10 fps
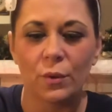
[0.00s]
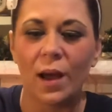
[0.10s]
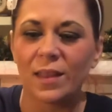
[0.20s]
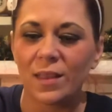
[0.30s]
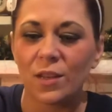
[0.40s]
I
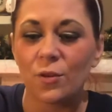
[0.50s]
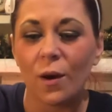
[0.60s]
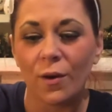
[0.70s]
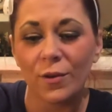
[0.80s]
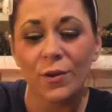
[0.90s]
think you
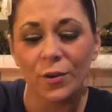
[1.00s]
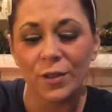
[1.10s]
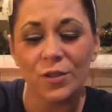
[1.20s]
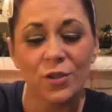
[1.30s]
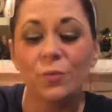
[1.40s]
are
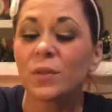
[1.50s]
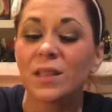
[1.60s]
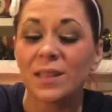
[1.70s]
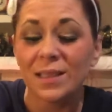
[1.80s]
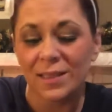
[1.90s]
encouraged to
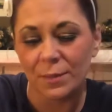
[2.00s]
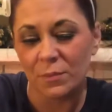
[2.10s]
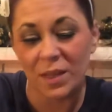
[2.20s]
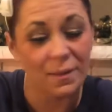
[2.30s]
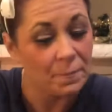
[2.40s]
release
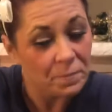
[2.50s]
something,